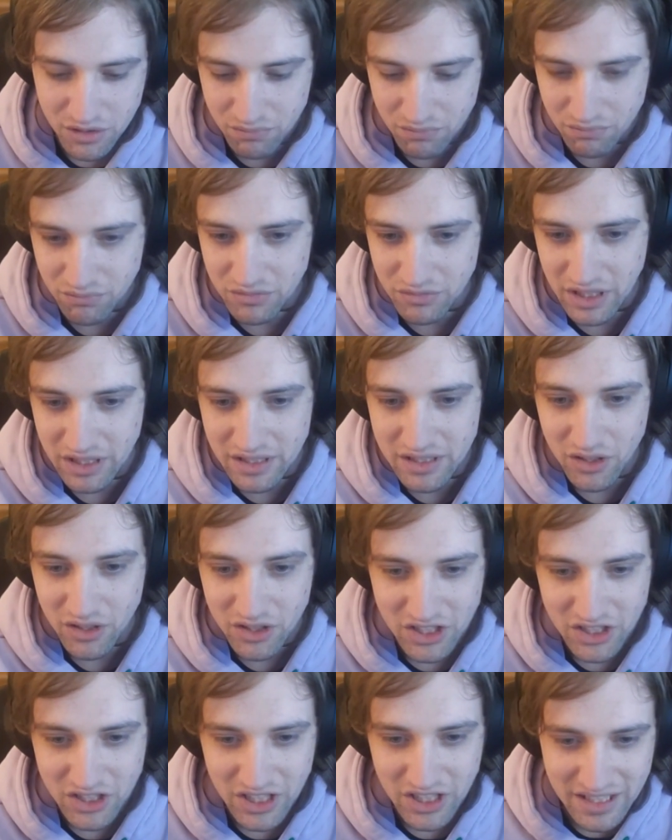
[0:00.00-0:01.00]
You, it's
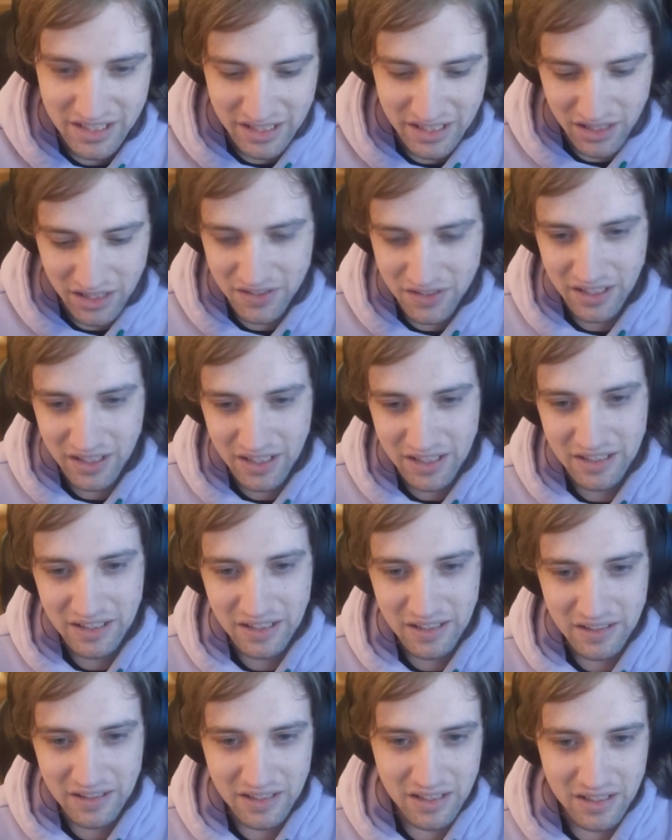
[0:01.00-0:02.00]
not changing after that.
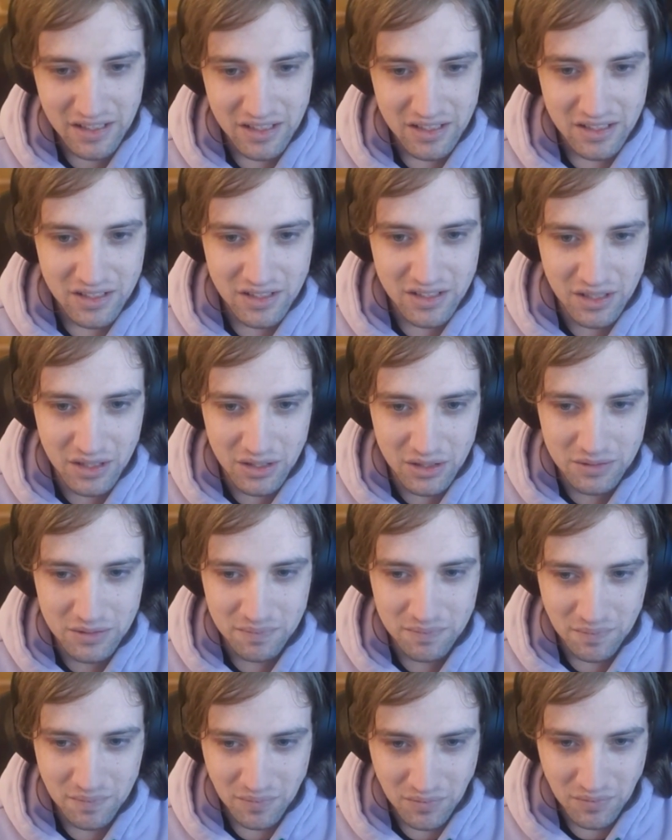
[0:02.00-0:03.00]

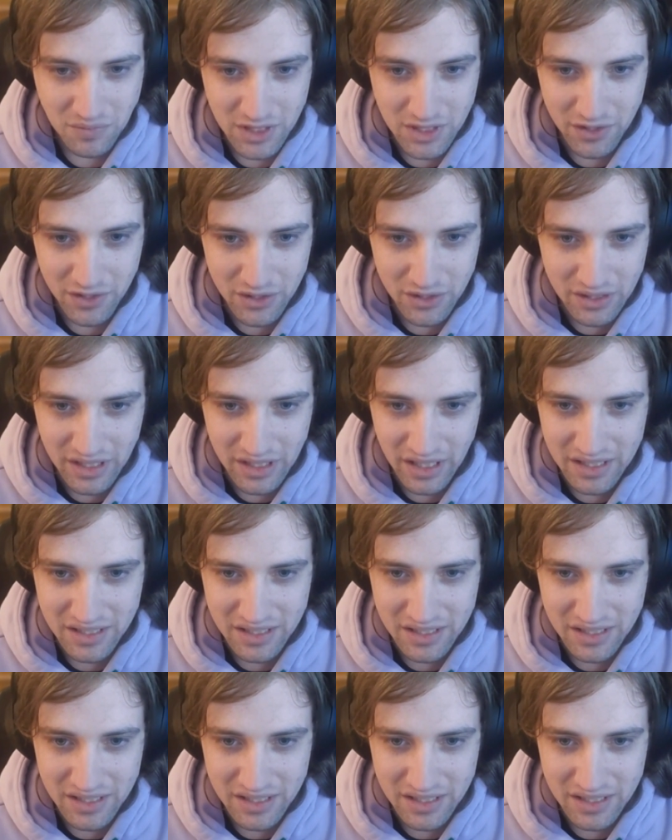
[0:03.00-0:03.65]
So if you